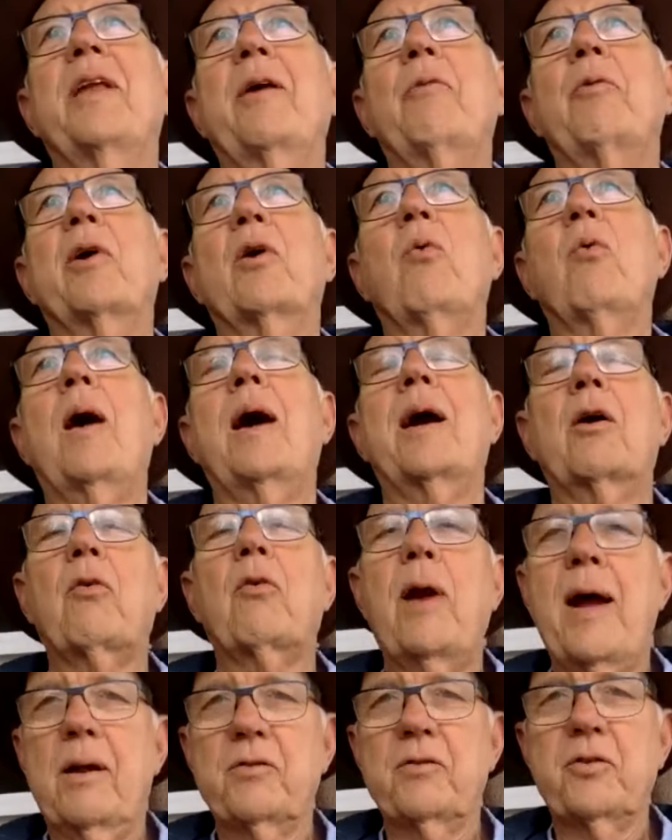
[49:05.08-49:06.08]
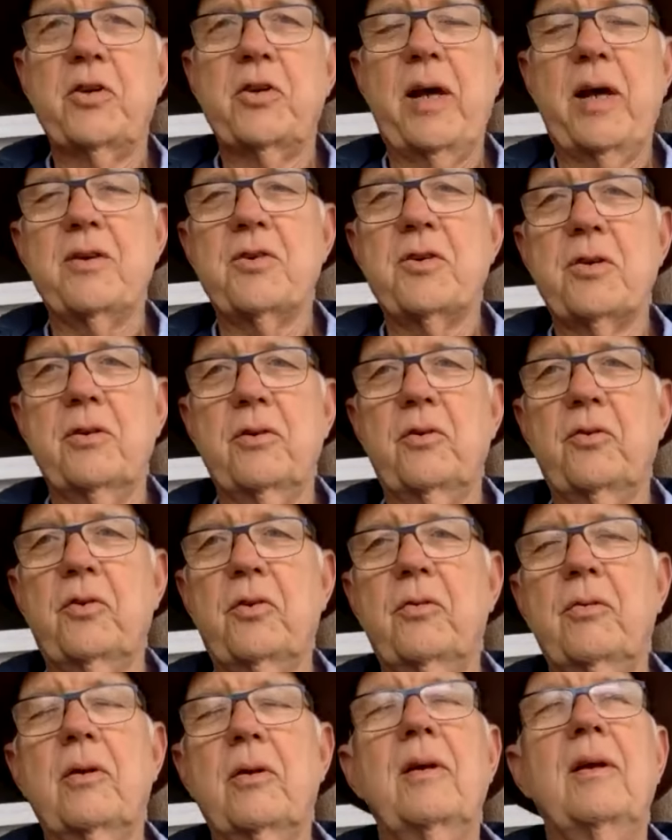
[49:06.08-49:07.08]
they require ground
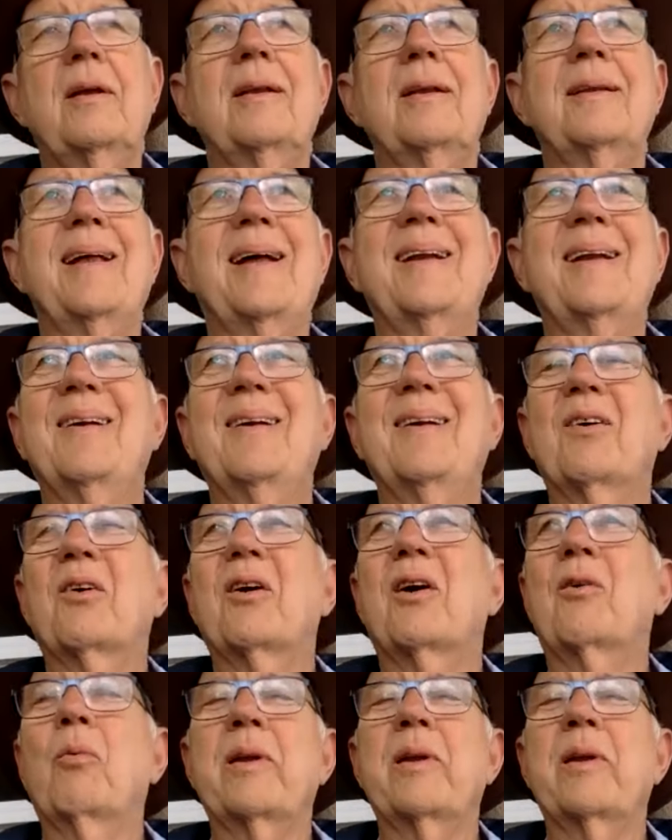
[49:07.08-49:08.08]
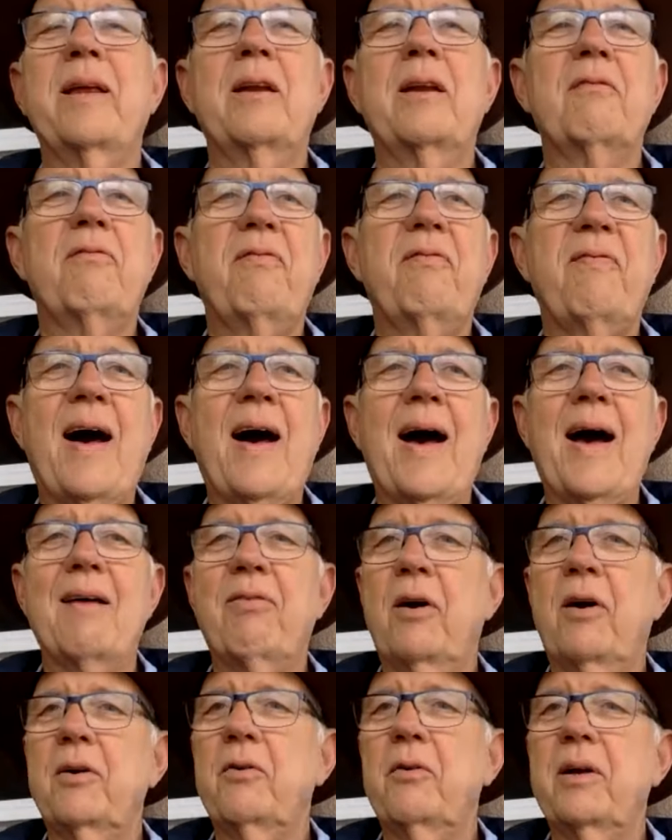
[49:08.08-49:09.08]
stations that are within
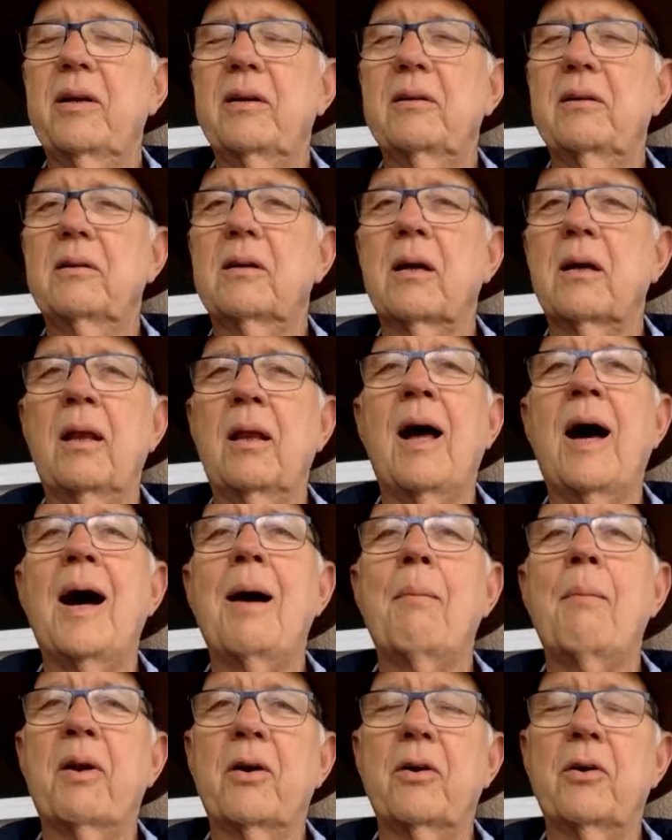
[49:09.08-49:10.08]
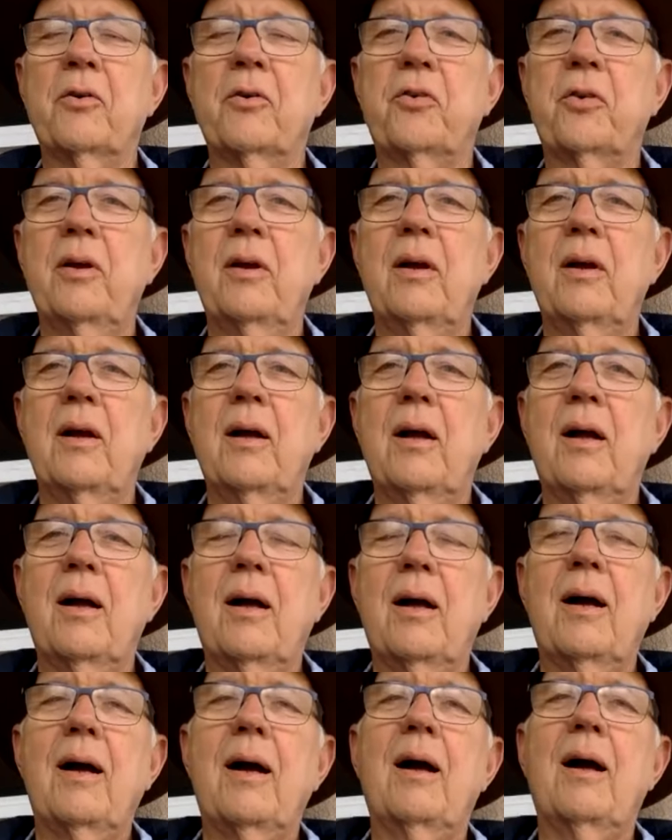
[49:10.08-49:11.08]
500 kilometers
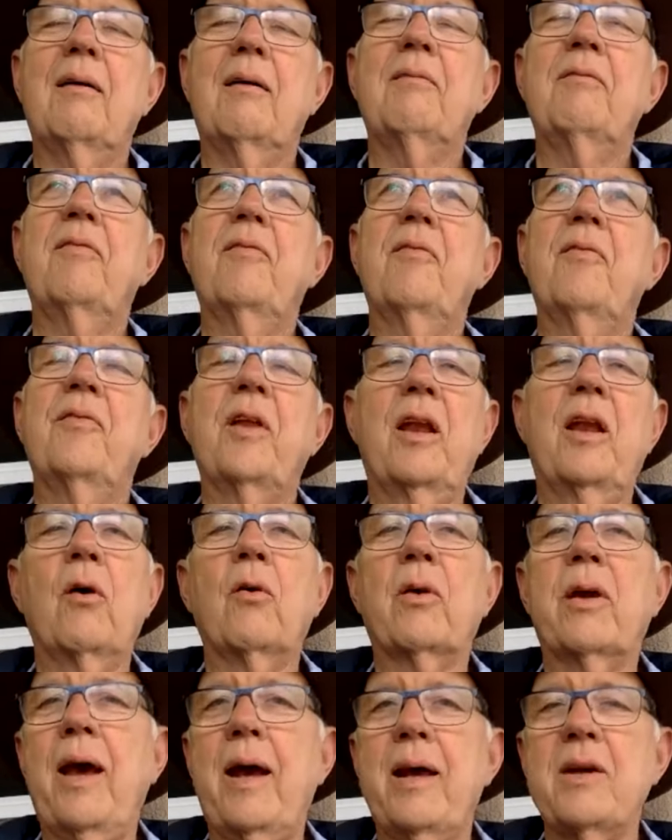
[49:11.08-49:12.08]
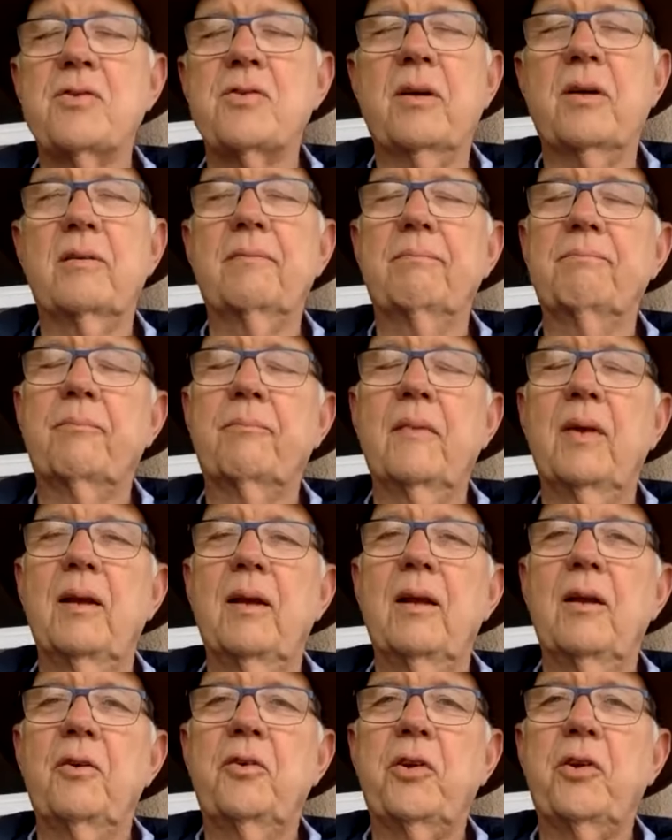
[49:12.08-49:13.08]
of the location.
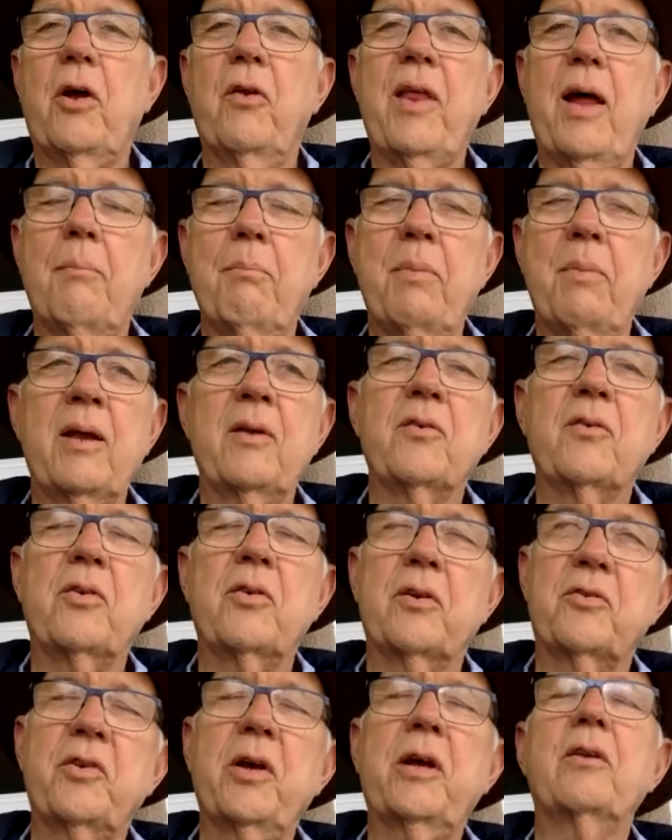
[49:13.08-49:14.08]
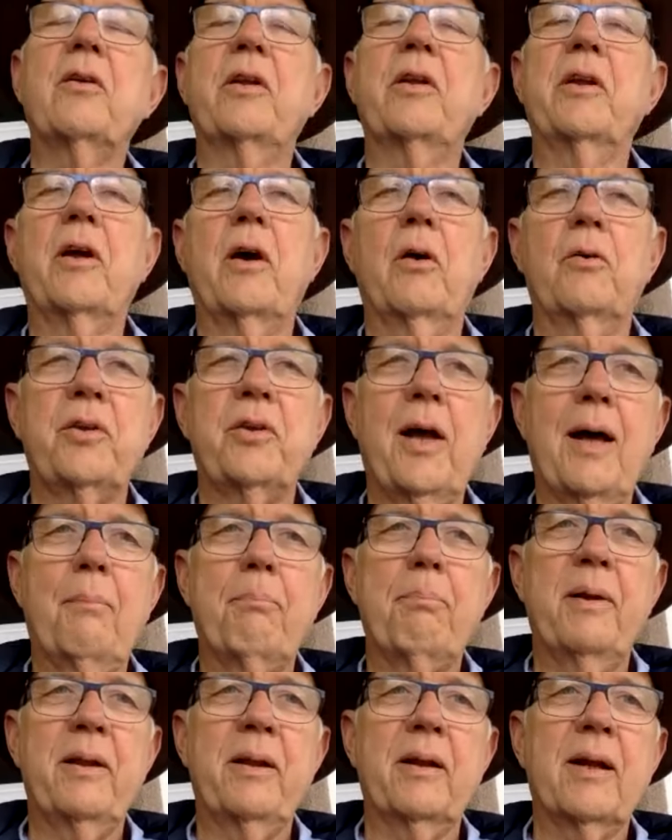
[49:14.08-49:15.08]
So that means the signal that goes
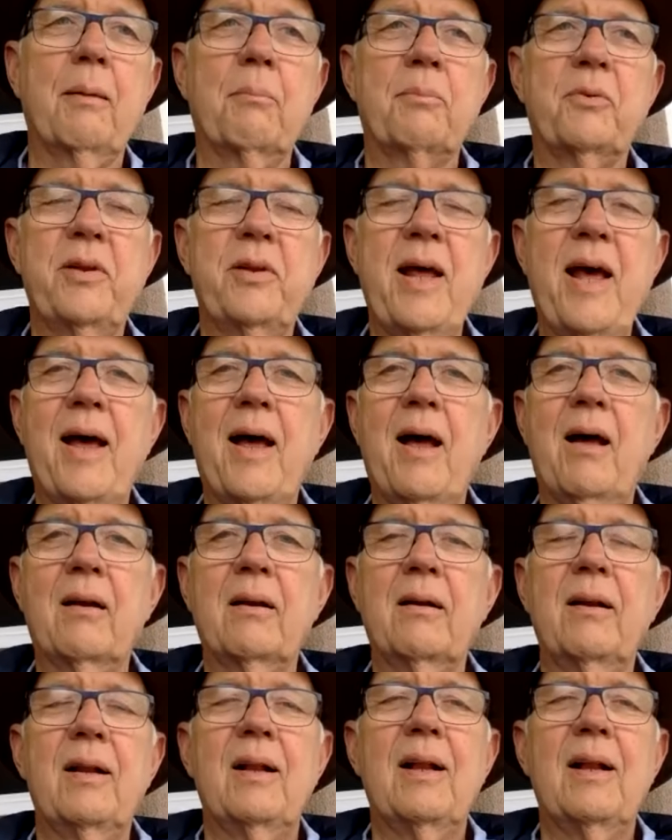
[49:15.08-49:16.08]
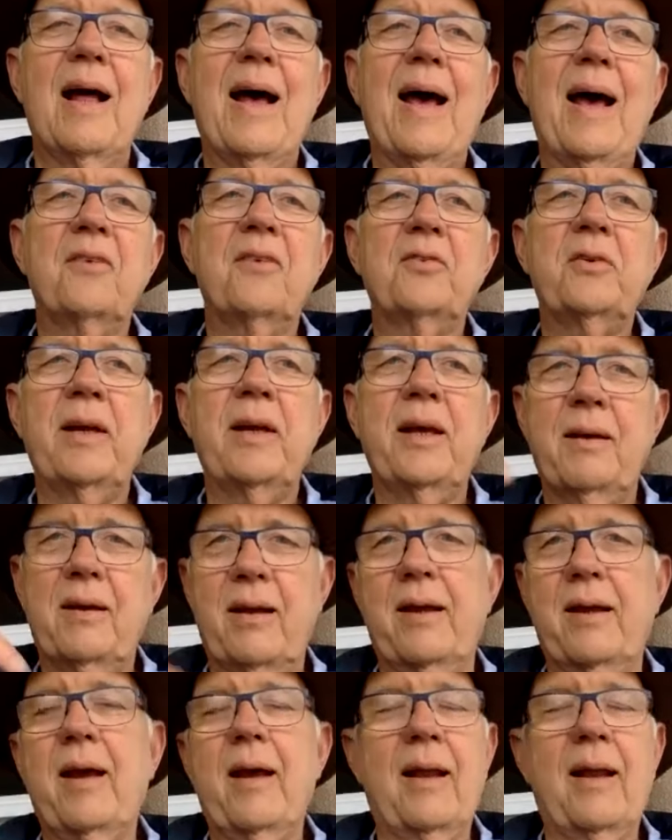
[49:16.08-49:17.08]
up and then comes down has to,
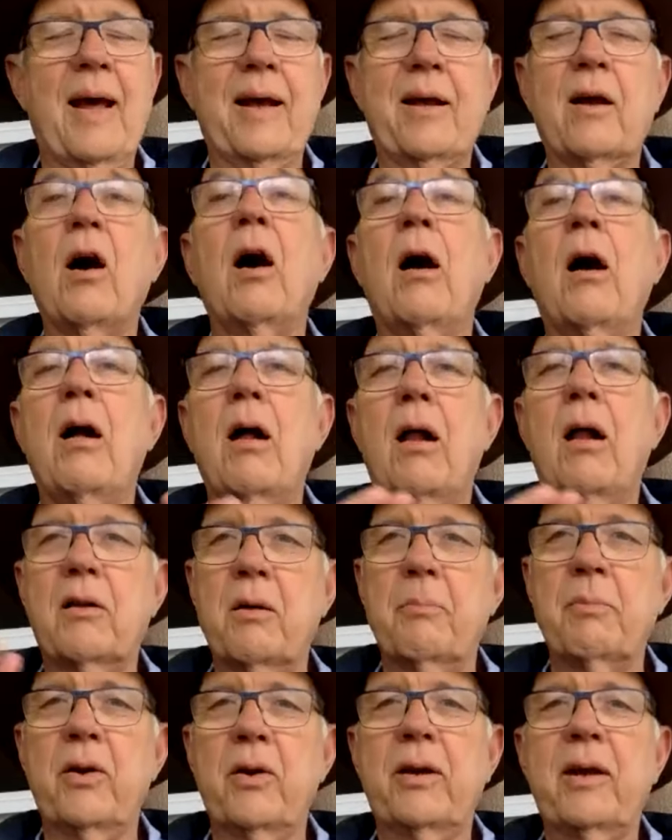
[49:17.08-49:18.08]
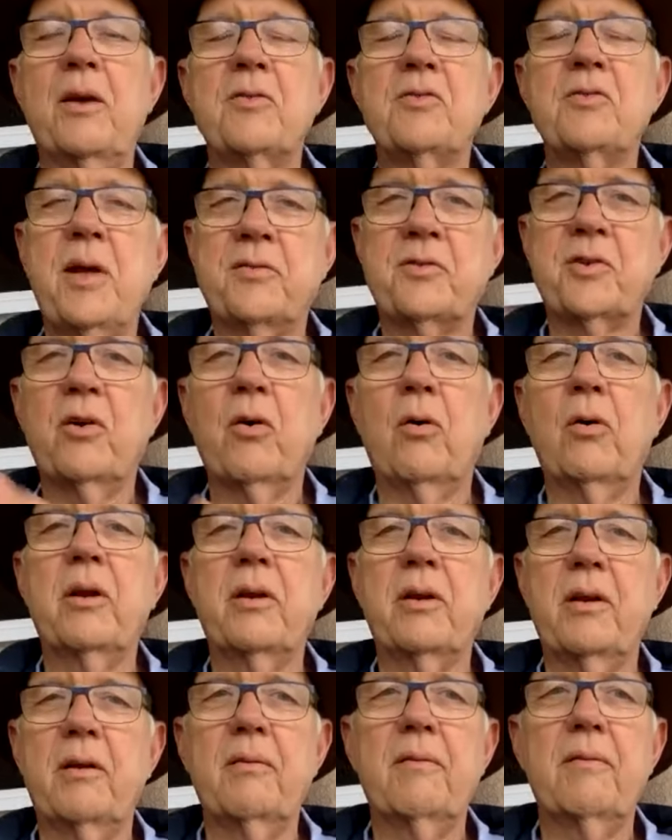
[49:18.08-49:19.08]
like all communication, has to go
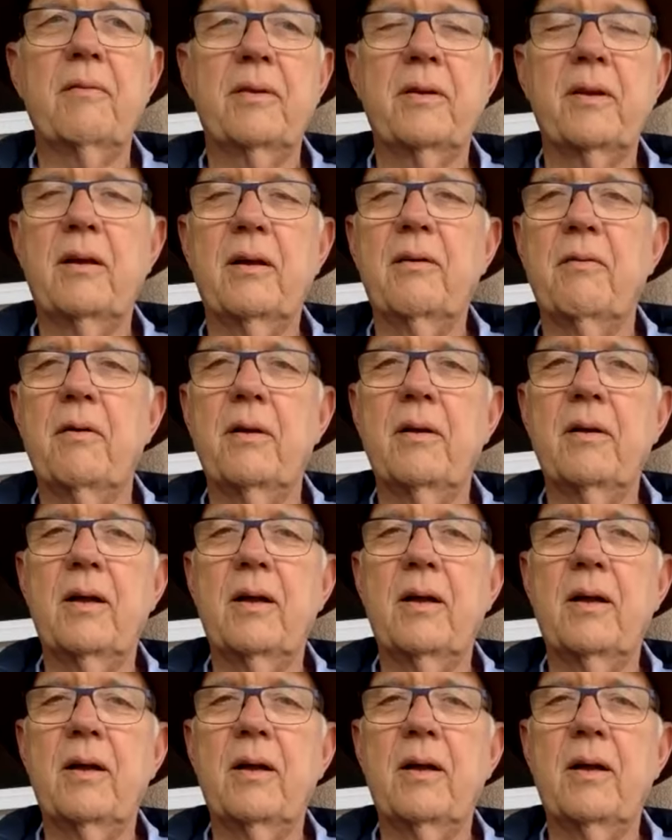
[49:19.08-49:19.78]
into the